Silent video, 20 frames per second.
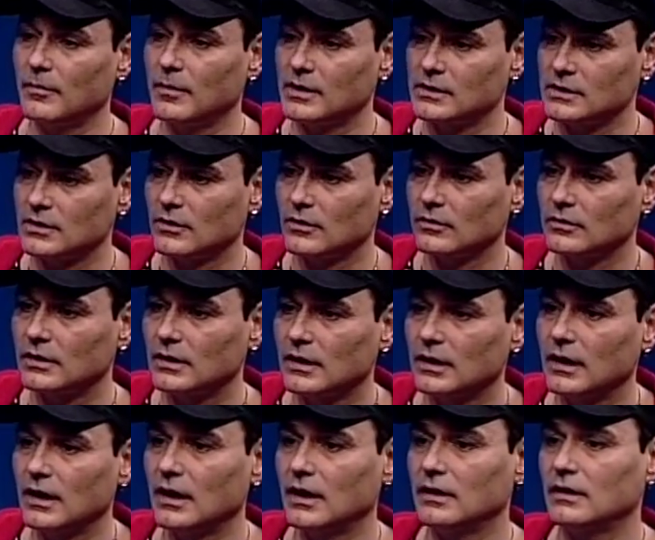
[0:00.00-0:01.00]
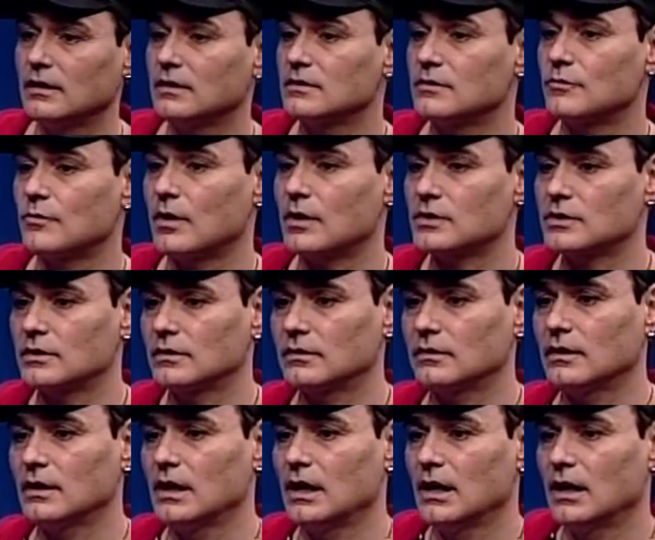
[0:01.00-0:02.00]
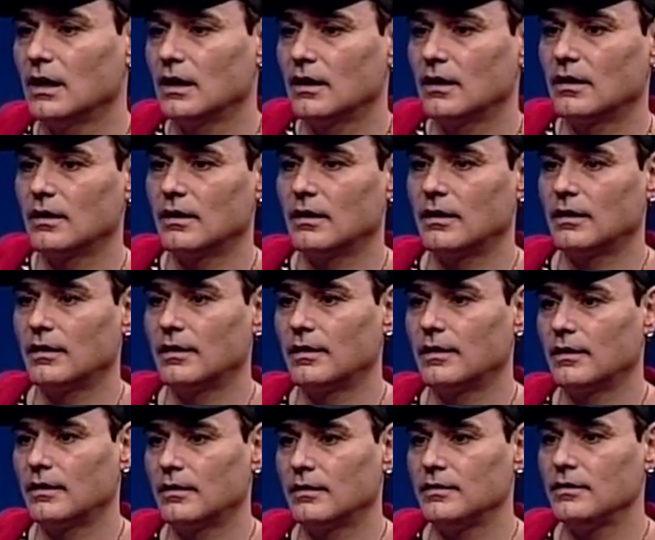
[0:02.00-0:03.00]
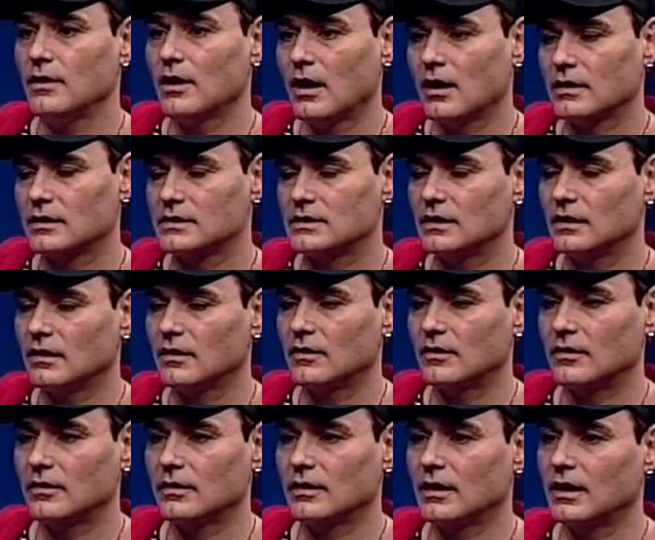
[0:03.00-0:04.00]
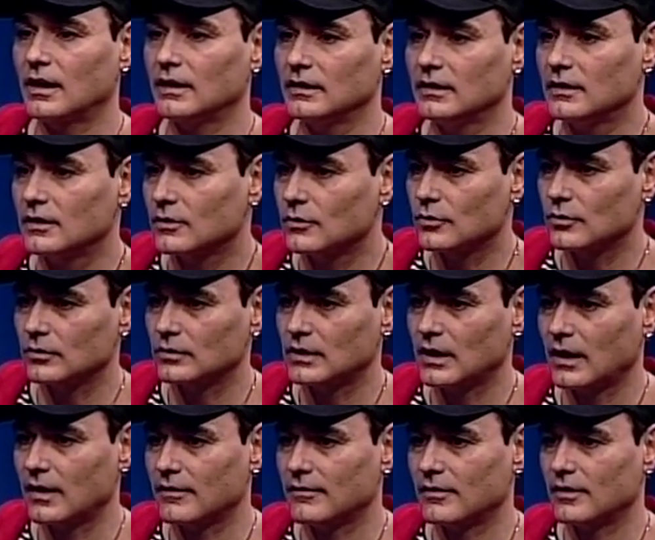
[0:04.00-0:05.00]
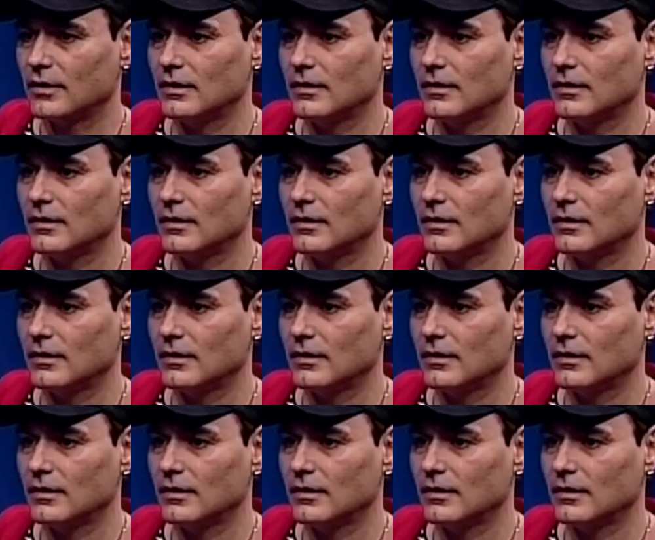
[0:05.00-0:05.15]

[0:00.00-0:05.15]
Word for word: Mezzanotte and this Russian young singer Galina Korotaeva.